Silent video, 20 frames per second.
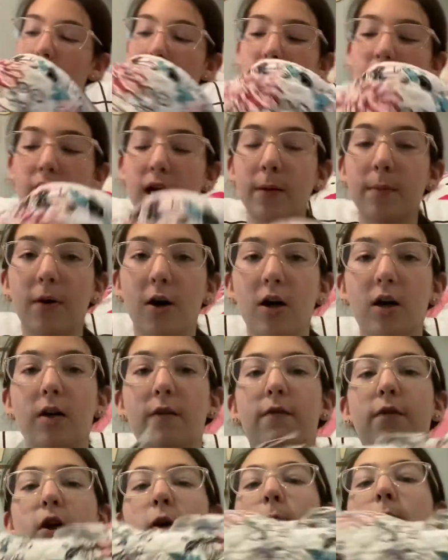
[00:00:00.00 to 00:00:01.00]
Harry Potter
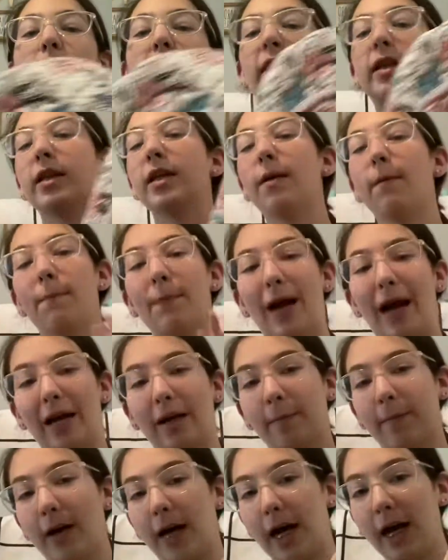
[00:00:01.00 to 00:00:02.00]
Vera Bradley
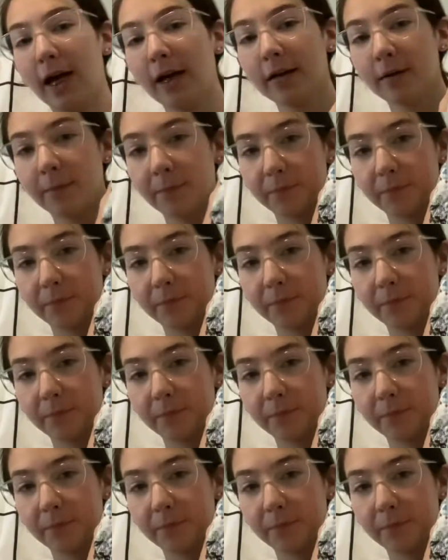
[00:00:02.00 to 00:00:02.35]
backpack